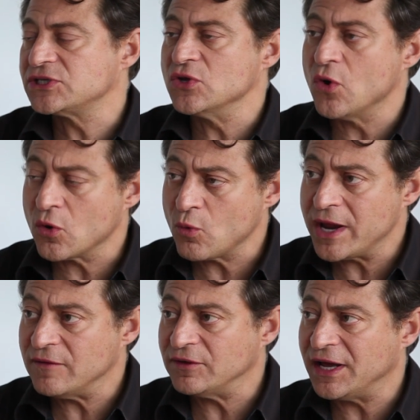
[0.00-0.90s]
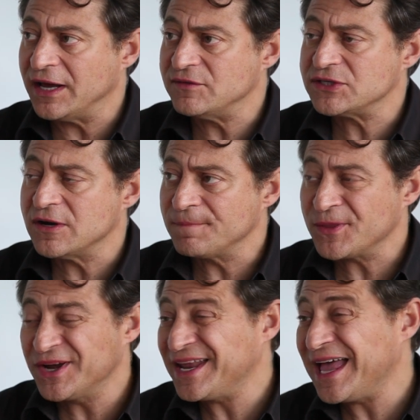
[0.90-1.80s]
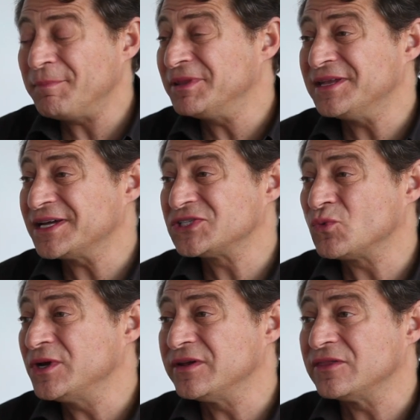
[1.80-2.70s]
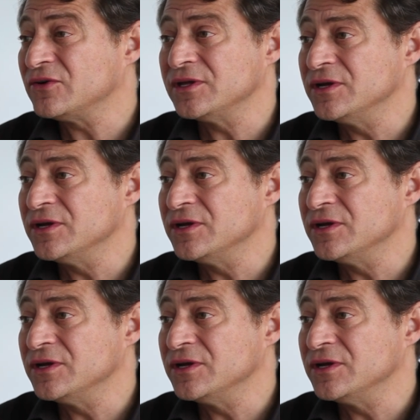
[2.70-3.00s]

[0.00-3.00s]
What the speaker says: to our way of lives, are going to happen in the next 20 to 30